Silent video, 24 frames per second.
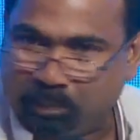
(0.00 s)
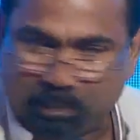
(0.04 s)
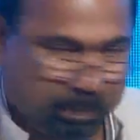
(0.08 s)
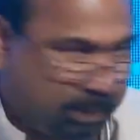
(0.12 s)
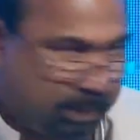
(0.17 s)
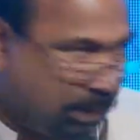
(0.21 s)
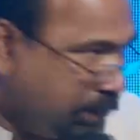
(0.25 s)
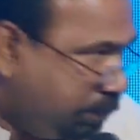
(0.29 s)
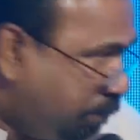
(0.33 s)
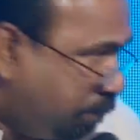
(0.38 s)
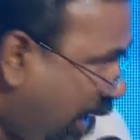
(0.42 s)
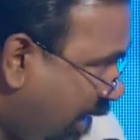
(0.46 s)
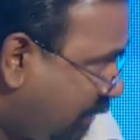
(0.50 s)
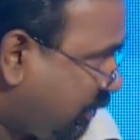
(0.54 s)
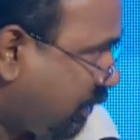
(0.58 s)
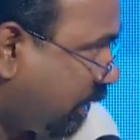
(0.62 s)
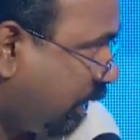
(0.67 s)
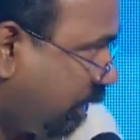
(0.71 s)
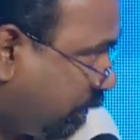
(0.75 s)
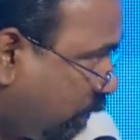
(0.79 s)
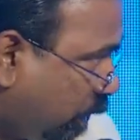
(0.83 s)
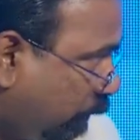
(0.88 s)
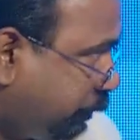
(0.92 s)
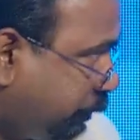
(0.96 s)
a
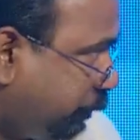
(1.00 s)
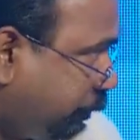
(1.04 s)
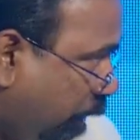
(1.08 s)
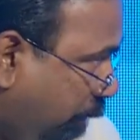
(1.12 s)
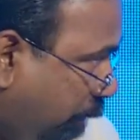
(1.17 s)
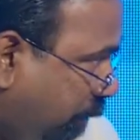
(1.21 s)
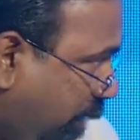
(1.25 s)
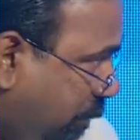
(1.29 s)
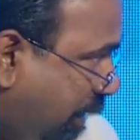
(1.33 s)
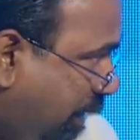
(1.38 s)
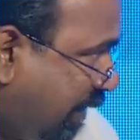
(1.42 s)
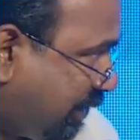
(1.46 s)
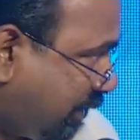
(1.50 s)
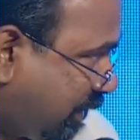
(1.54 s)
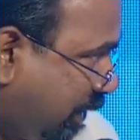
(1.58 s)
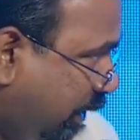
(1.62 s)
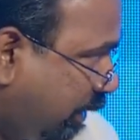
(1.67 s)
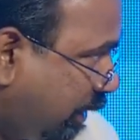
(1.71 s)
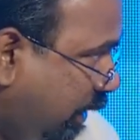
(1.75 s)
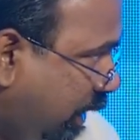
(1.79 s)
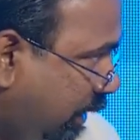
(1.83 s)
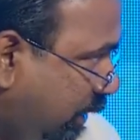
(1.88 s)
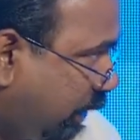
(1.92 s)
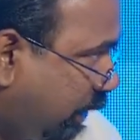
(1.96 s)
basket of from the
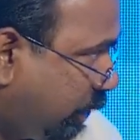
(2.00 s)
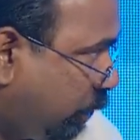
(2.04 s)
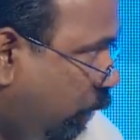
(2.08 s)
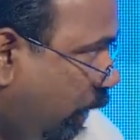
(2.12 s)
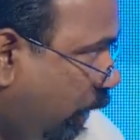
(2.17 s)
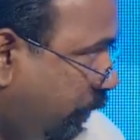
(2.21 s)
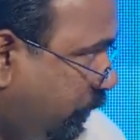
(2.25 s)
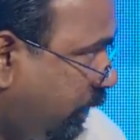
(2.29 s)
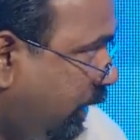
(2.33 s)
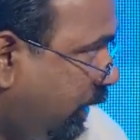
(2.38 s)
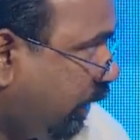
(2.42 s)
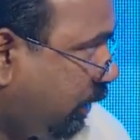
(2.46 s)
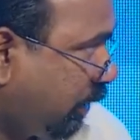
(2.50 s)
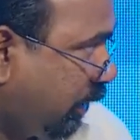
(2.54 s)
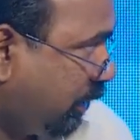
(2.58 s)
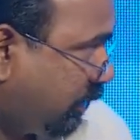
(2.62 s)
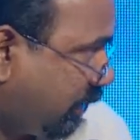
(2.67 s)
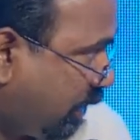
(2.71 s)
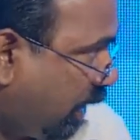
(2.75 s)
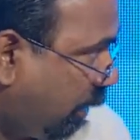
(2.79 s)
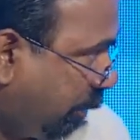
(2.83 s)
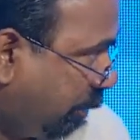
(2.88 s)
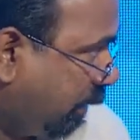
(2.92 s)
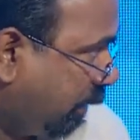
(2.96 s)
basket that you have selected
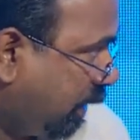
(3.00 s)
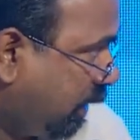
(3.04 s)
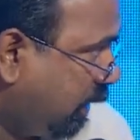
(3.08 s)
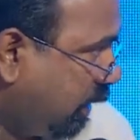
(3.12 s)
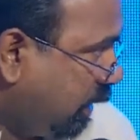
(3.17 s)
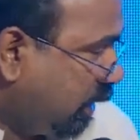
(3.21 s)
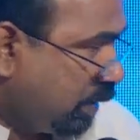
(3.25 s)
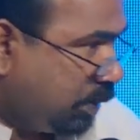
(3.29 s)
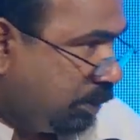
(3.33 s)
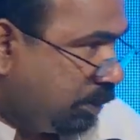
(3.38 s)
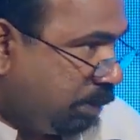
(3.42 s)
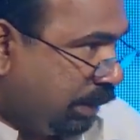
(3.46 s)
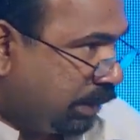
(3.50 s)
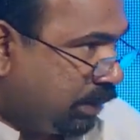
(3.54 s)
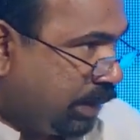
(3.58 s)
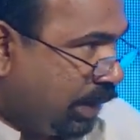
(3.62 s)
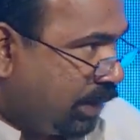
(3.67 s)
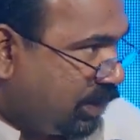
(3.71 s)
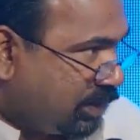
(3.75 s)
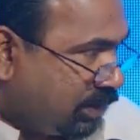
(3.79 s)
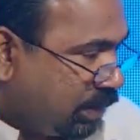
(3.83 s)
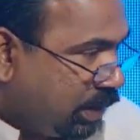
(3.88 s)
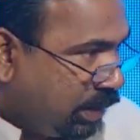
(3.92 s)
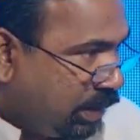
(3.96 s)
some, but the
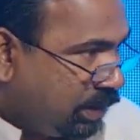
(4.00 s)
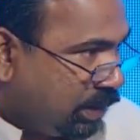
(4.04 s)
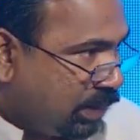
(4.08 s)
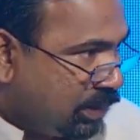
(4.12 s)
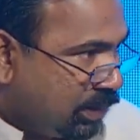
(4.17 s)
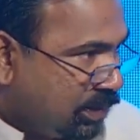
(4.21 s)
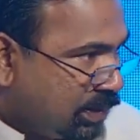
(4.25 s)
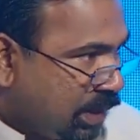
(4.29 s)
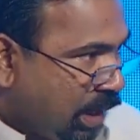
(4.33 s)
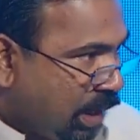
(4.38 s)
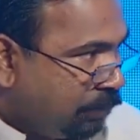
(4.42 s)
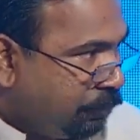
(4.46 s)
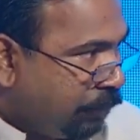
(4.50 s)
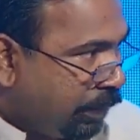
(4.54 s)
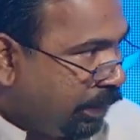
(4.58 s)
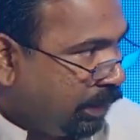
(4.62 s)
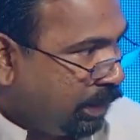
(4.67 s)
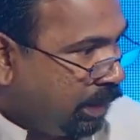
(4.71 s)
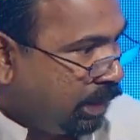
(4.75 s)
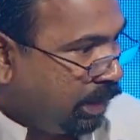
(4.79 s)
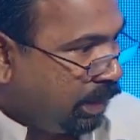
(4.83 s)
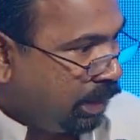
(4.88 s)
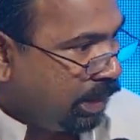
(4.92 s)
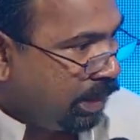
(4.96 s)
SDGs are
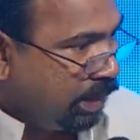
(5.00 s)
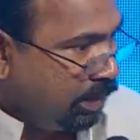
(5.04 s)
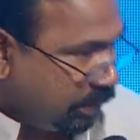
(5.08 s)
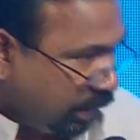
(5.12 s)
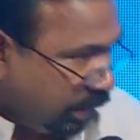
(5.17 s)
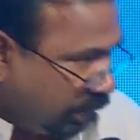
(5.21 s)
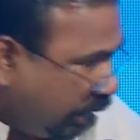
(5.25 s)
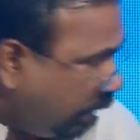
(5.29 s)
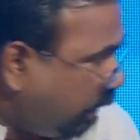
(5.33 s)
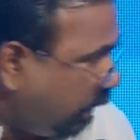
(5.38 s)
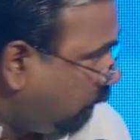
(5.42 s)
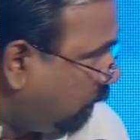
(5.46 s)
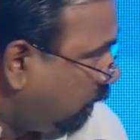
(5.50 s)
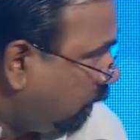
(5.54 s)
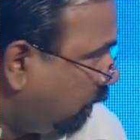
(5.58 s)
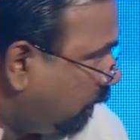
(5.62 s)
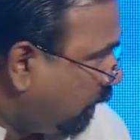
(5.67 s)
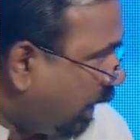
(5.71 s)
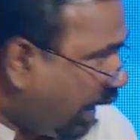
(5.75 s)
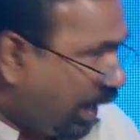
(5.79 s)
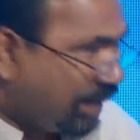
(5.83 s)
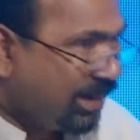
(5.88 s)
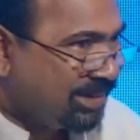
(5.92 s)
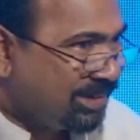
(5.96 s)
very interlinked
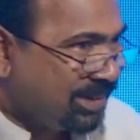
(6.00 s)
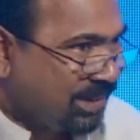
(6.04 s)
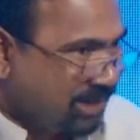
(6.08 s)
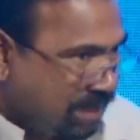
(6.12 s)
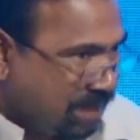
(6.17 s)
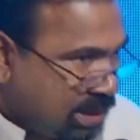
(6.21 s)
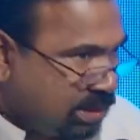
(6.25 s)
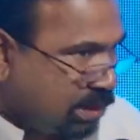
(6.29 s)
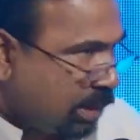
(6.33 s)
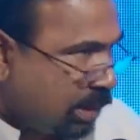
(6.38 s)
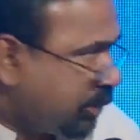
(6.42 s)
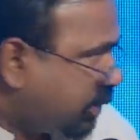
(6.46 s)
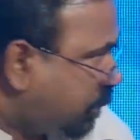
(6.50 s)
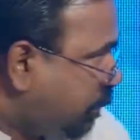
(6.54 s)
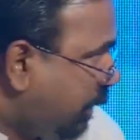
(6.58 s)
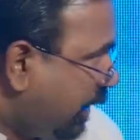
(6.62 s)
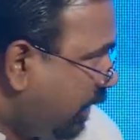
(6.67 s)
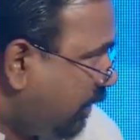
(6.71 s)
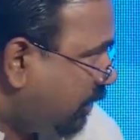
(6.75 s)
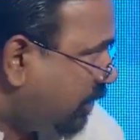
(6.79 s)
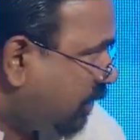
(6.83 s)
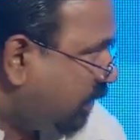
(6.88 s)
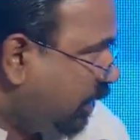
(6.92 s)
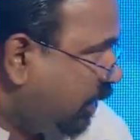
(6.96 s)
and it's a systems
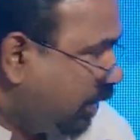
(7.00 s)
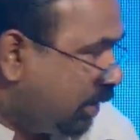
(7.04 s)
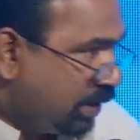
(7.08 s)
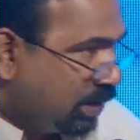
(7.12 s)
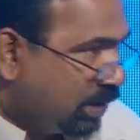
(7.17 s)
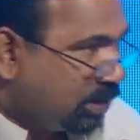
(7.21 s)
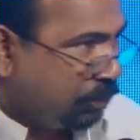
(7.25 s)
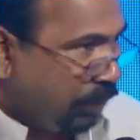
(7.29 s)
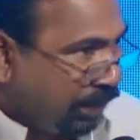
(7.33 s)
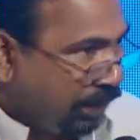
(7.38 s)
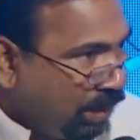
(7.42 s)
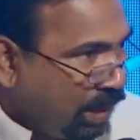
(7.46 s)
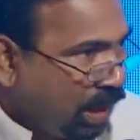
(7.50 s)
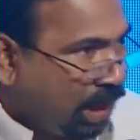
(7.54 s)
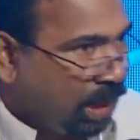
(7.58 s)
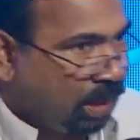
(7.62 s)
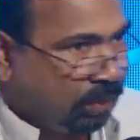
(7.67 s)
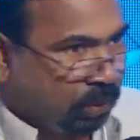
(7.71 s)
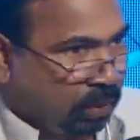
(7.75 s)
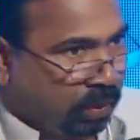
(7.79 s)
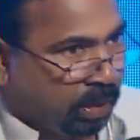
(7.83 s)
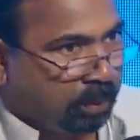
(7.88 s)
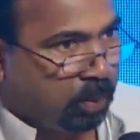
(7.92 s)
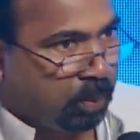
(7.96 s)
based. It's very hard
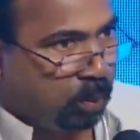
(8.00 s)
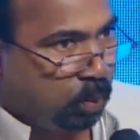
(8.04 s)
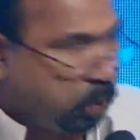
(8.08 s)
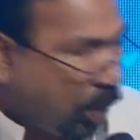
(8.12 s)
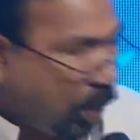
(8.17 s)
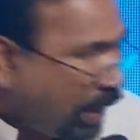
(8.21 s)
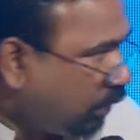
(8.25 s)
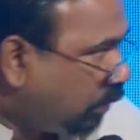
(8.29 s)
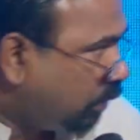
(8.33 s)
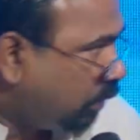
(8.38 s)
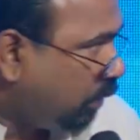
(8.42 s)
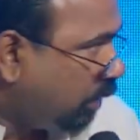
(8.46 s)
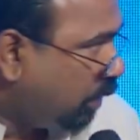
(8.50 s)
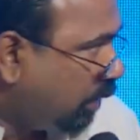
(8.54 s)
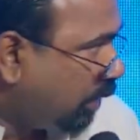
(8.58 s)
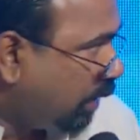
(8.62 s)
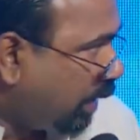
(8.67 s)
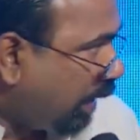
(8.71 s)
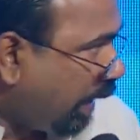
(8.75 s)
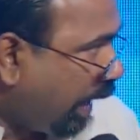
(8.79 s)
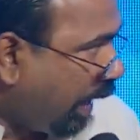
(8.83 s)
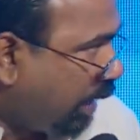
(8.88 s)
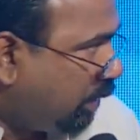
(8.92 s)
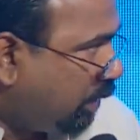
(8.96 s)
to remove one
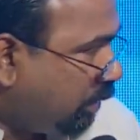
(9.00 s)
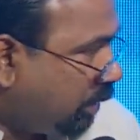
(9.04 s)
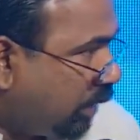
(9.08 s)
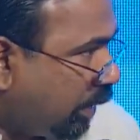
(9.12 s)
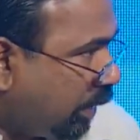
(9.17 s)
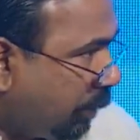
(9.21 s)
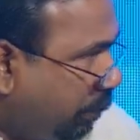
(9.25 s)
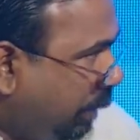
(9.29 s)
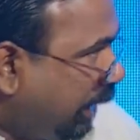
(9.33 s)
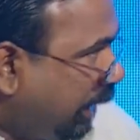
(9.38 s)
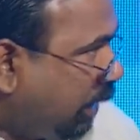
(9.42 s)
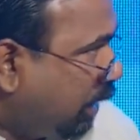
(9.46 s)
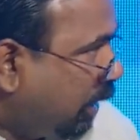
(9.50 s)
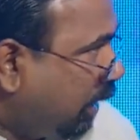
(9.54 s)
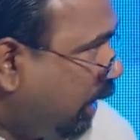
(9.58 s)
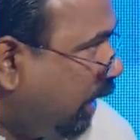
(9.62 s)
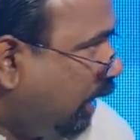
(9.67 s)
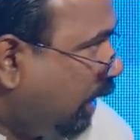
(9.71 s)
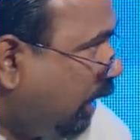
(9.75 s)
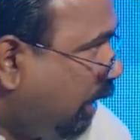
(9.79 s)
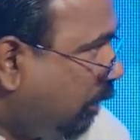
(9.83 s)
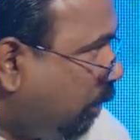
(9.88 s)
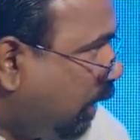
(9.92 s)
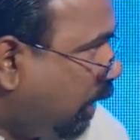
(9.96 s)
and pick
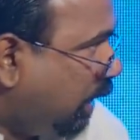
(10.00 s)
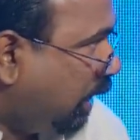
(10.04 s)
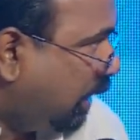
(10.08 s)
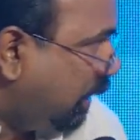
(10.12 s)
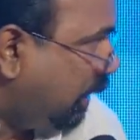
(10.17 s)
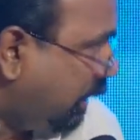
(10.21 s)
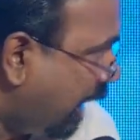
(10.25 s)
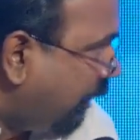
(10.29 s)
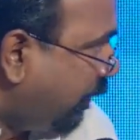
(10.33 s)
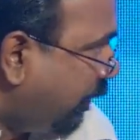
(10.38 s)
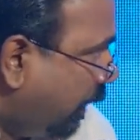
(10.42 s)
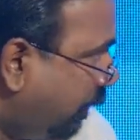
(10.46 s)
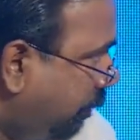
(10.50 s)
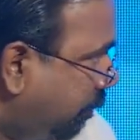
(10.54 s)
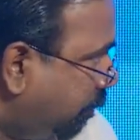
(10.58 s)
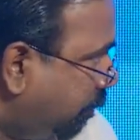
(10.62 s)
another.